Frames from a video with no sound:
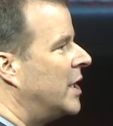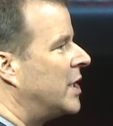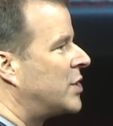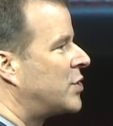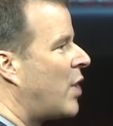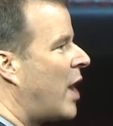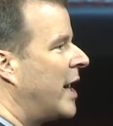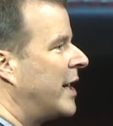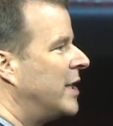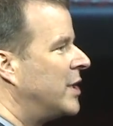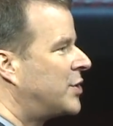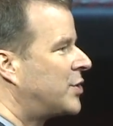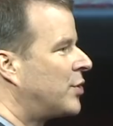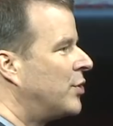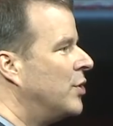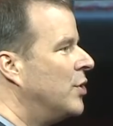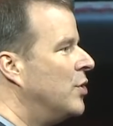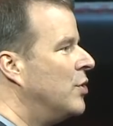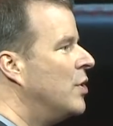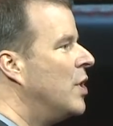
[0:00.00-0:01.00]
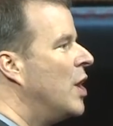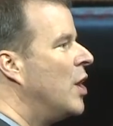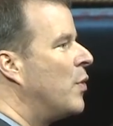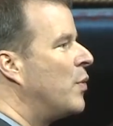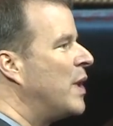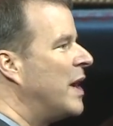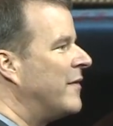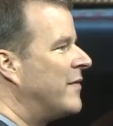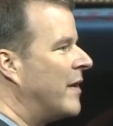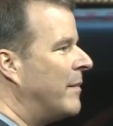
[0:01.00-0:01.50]
Tried and true,
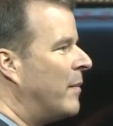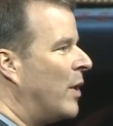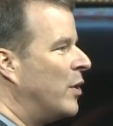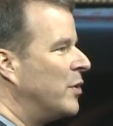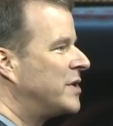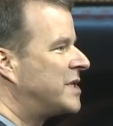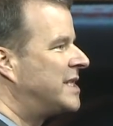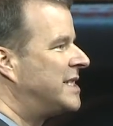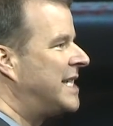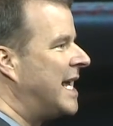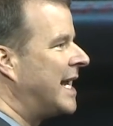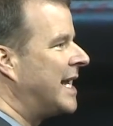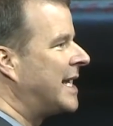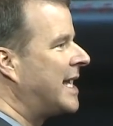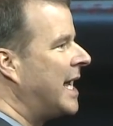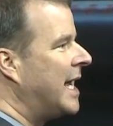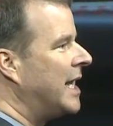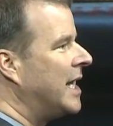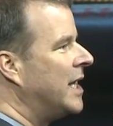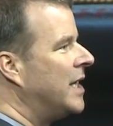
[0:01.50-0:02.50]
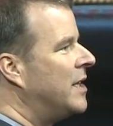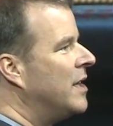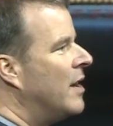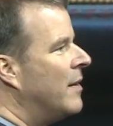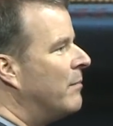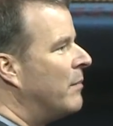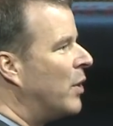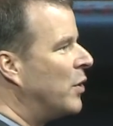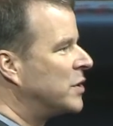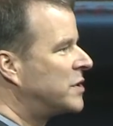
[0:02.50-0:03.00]
we have the most
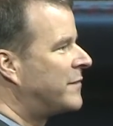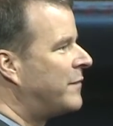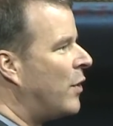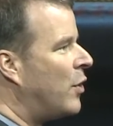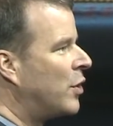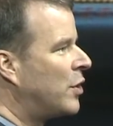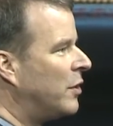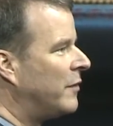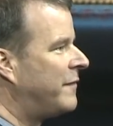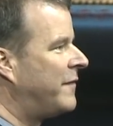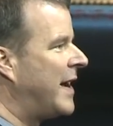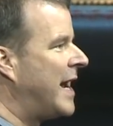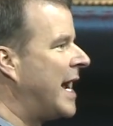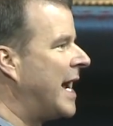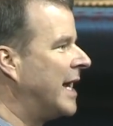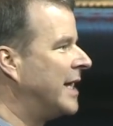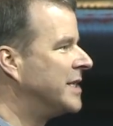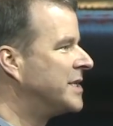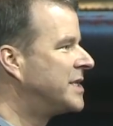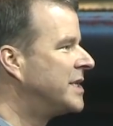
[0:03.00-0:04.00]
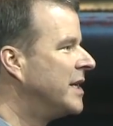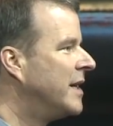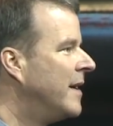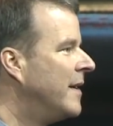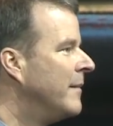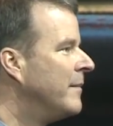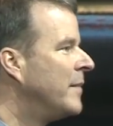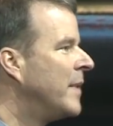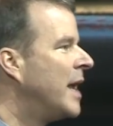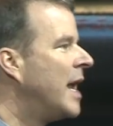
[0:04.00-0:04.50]
dedicated, most vocal fans,
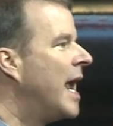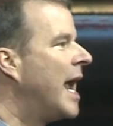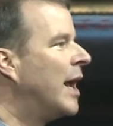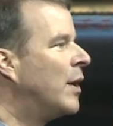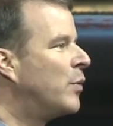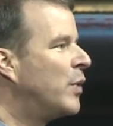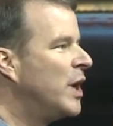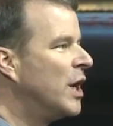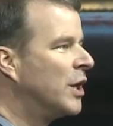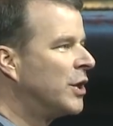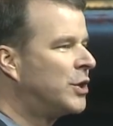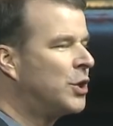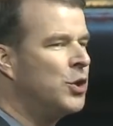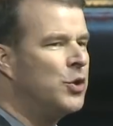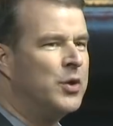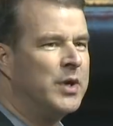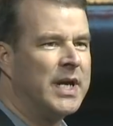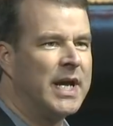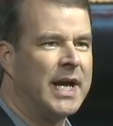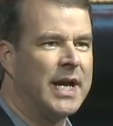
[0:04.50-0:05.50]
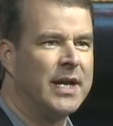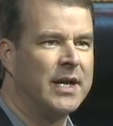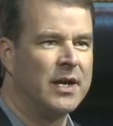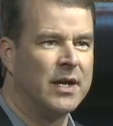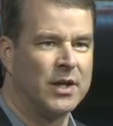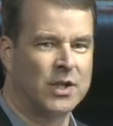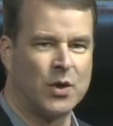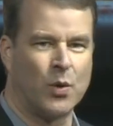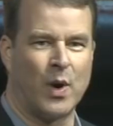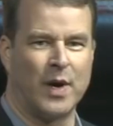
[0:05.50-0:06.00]
and we are tuned
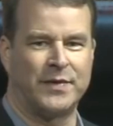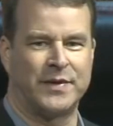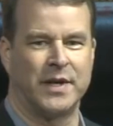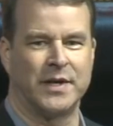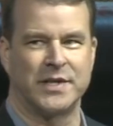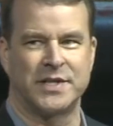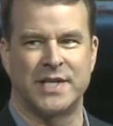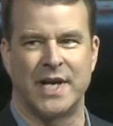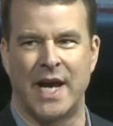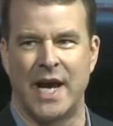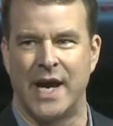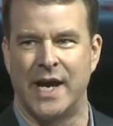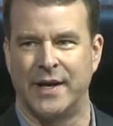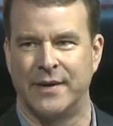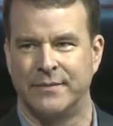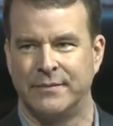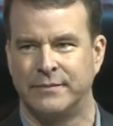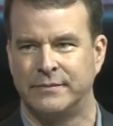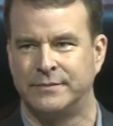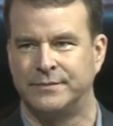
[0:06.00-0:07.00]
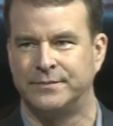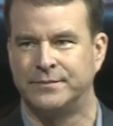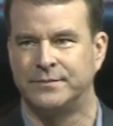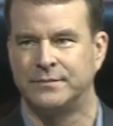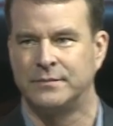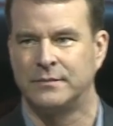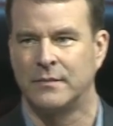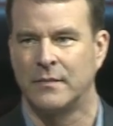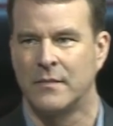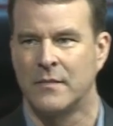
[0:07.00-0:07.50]
in to what they're saying.
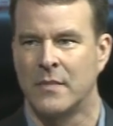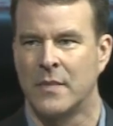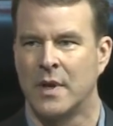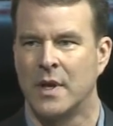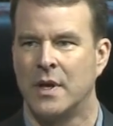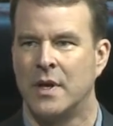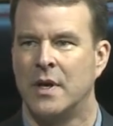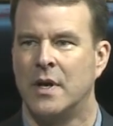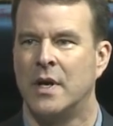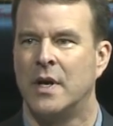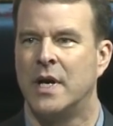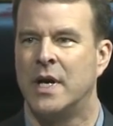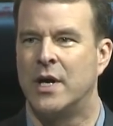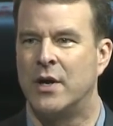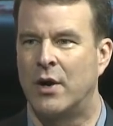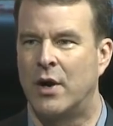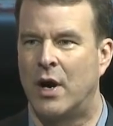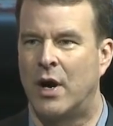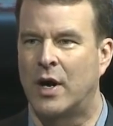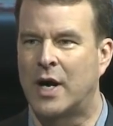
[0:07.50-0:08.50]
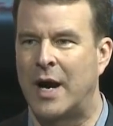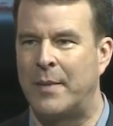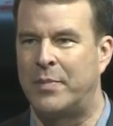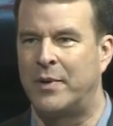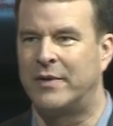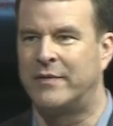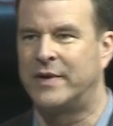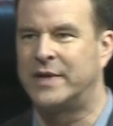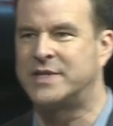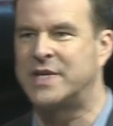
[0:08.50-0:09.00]
Here are a
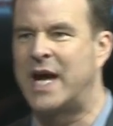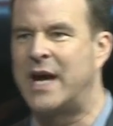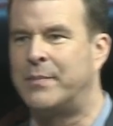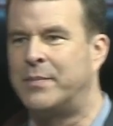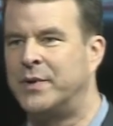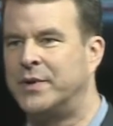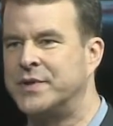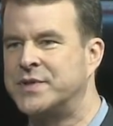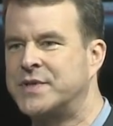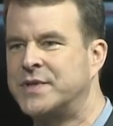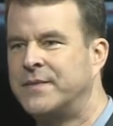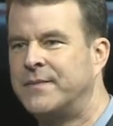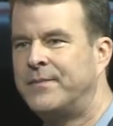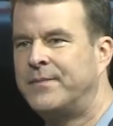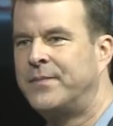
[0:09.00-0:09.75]
couple of examples.